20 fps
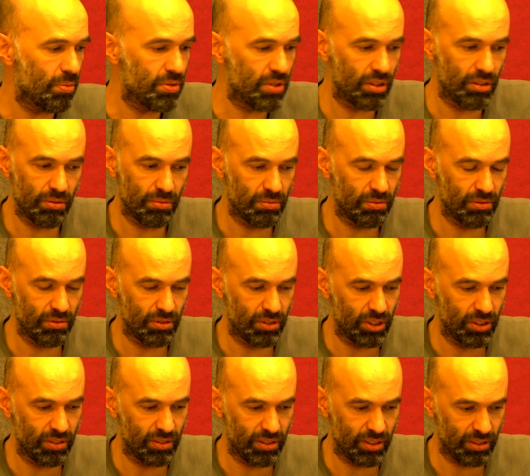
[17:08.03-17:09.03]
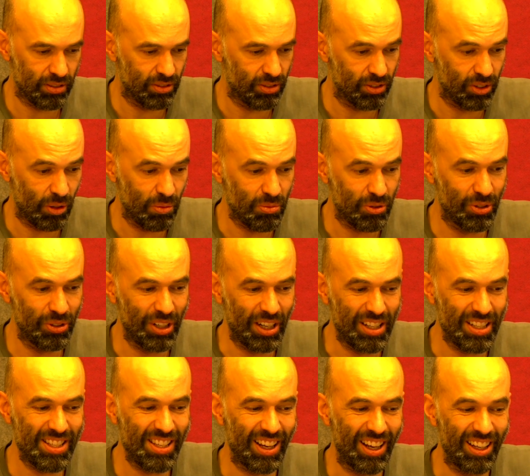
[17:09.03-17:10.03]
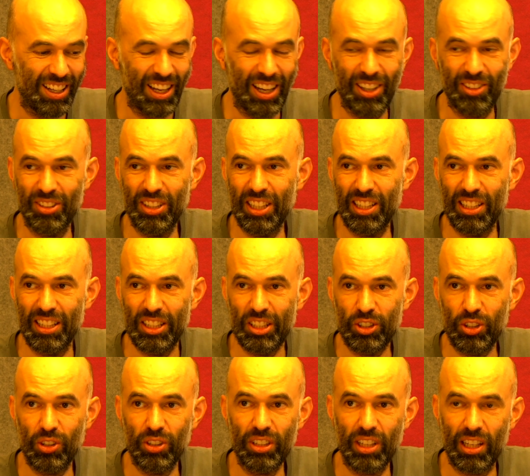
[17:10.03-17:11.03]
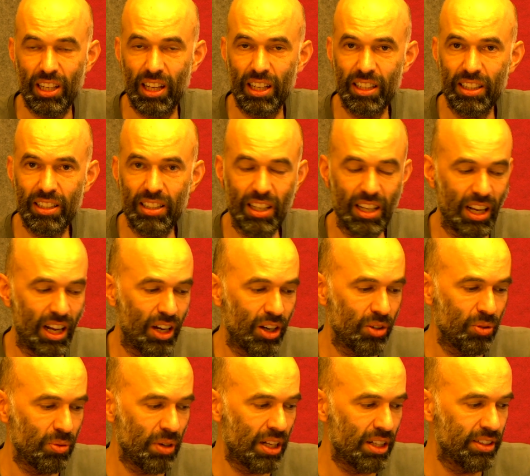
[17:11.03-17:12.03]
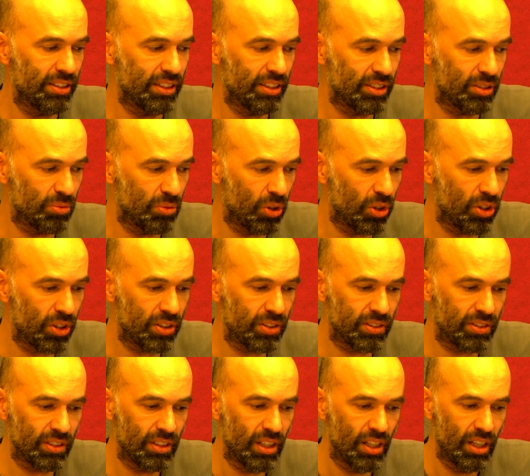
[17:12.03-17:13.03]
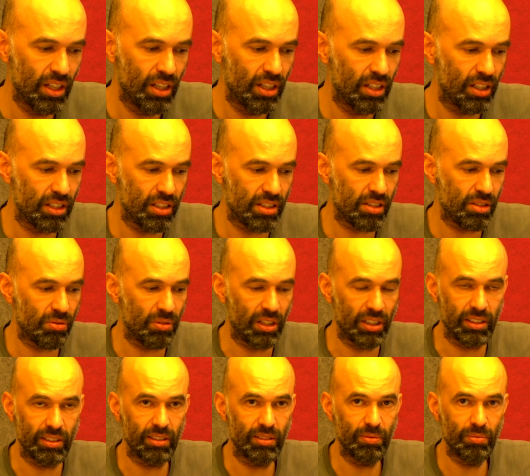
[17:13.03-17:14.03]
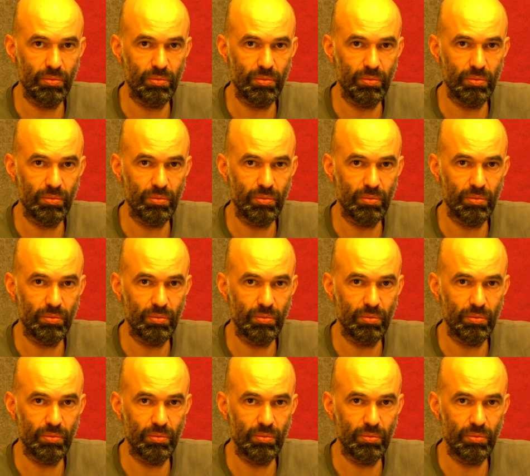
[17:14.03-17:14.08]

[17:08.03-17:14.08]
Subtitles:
So just to summarize, I really I like how well this works. It's quite